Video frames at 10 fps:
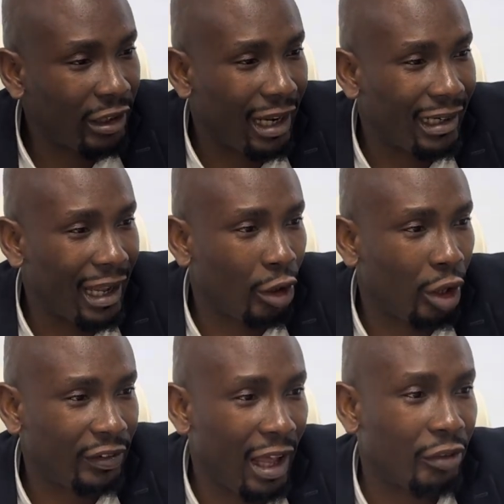that the
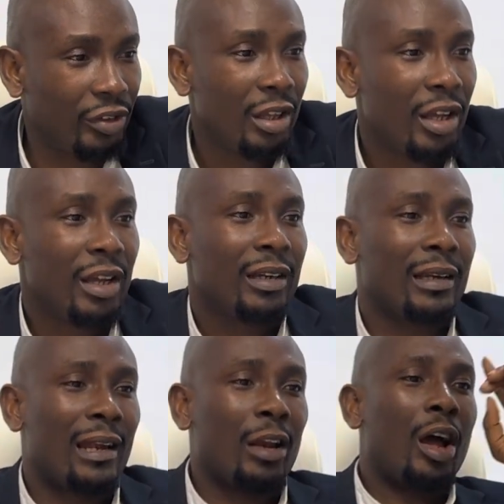landlord
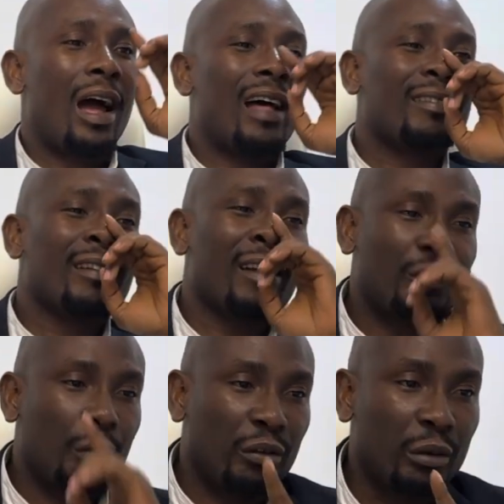has the
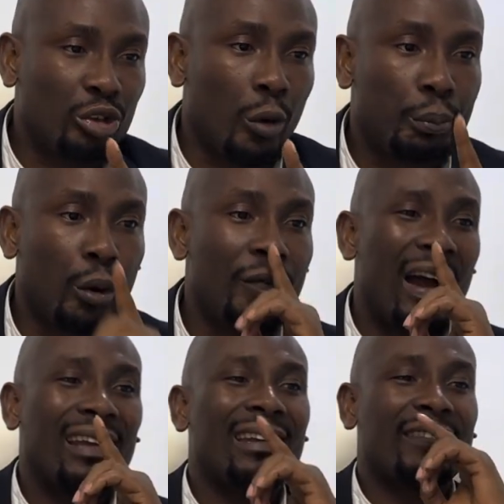responsibility to
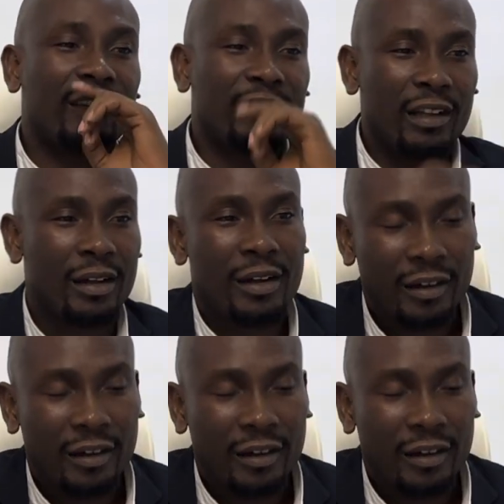provide necessary